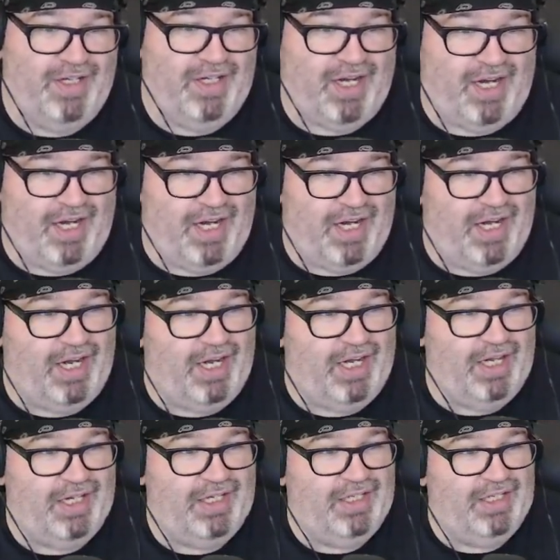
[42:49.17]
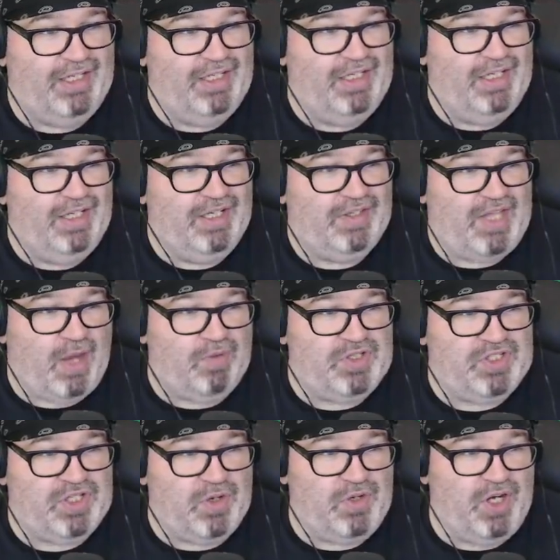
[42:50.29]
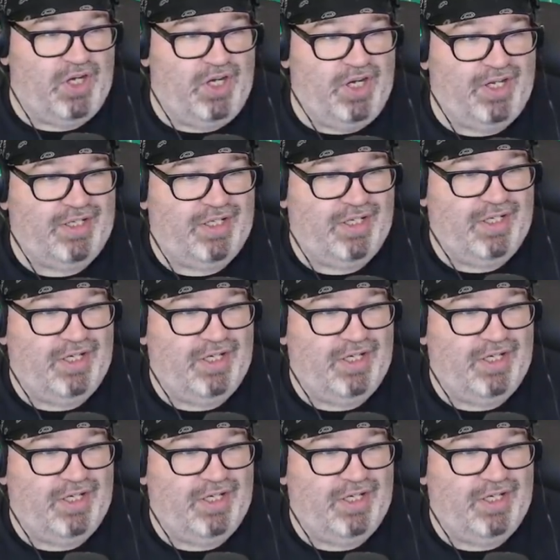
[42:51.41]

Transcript: That was so good.